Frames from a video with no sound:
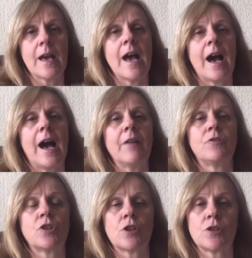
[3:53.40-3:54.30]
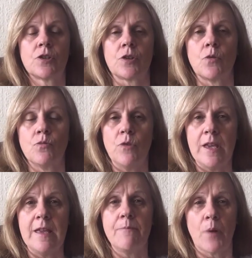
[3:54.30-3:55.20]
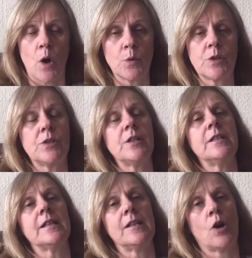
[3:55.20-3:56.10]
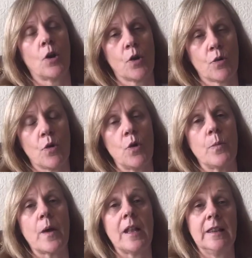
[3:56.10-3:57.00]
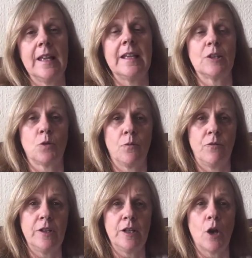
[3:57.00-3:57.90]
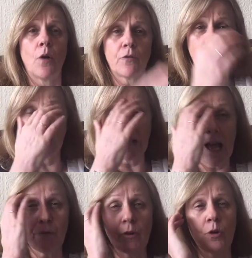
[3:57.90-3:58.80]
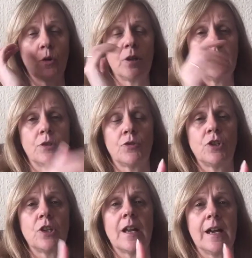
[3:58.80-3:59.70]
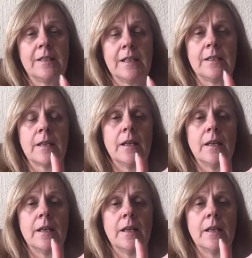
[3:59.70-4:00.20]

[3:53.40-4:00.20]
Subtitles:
I've just reposted in our group a link to a video from a live recording that Trish and I did